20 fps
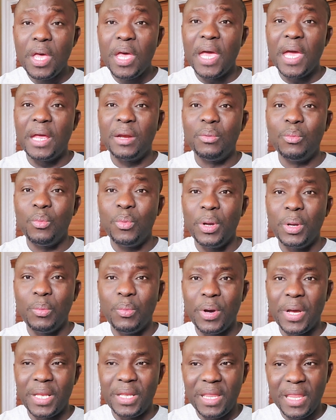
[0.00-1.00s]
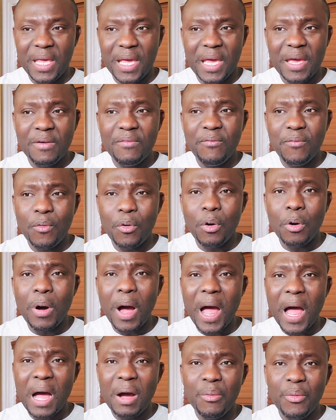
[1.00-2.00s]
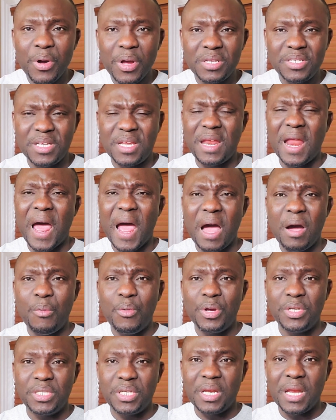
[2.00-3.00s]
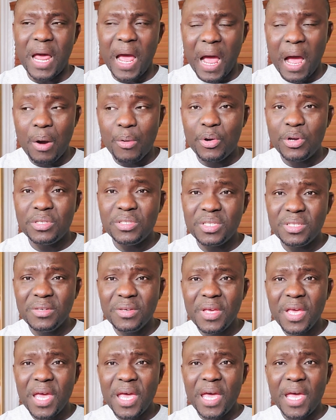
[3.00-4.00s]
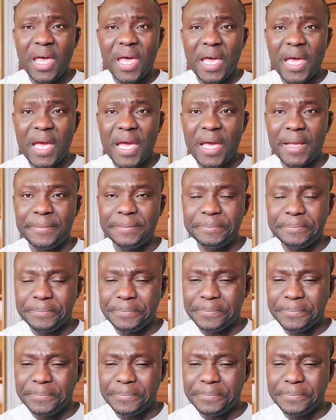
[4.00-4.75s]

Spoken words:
and we were there for hours and hours and hours, and